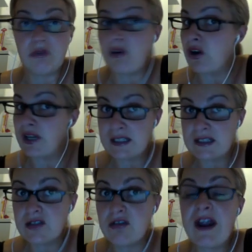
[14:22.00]

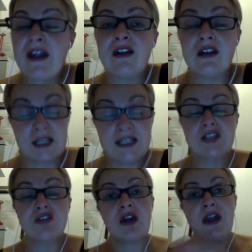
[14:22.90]

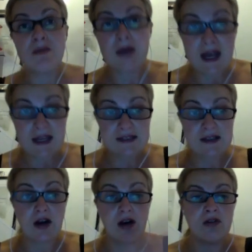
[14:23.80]
Instagram as
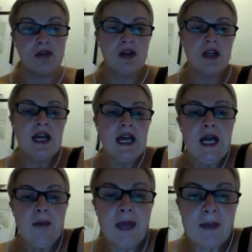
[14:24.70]
a whole.
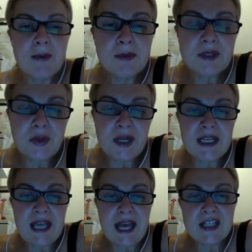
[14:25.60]
People between
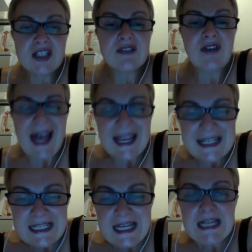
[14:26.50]
the ages of
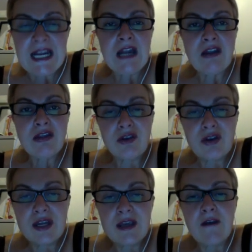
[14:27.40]
18 and
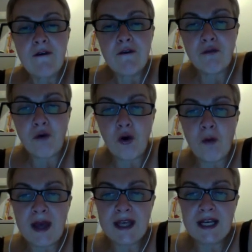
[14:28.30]
34
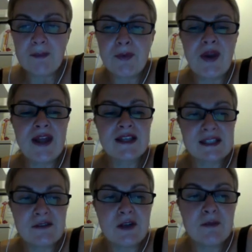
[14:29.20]
make up around
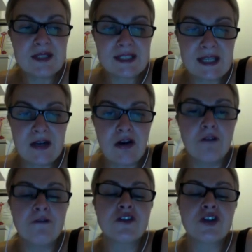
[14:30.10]
70%
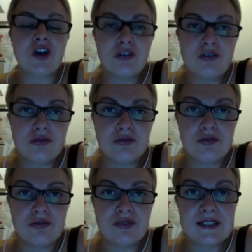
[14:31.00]
of total
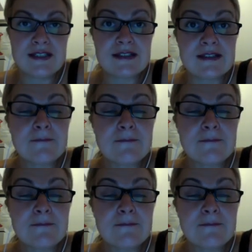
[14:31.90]
users.